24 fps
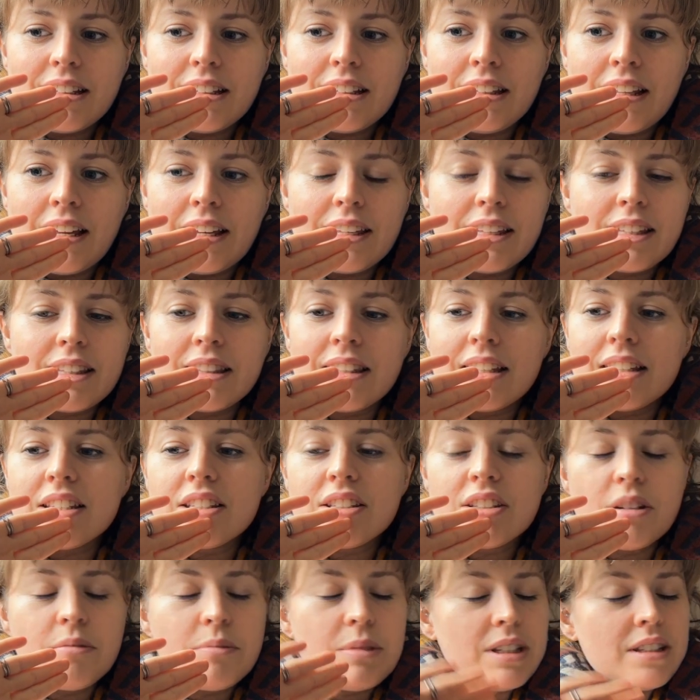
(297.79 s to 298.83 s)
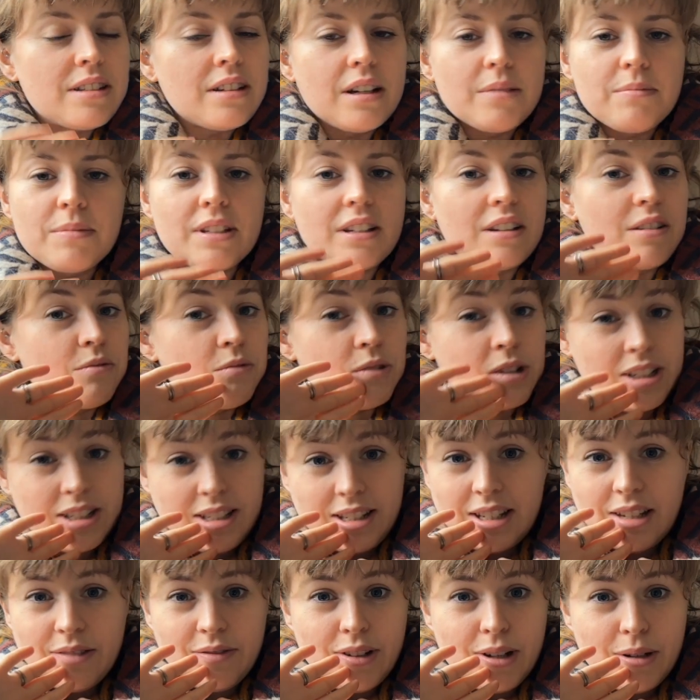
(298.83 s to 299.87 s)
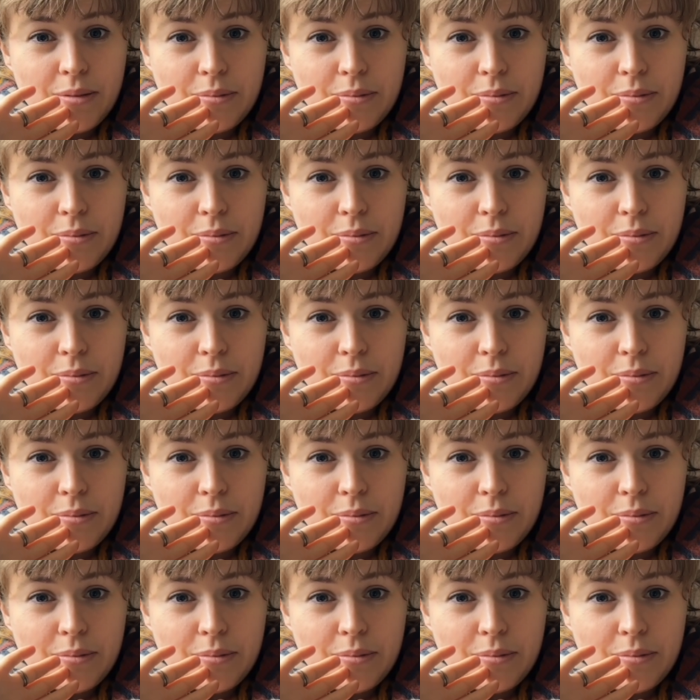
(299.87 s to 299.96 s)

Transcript: like, there's so many times that I've wanted to give up.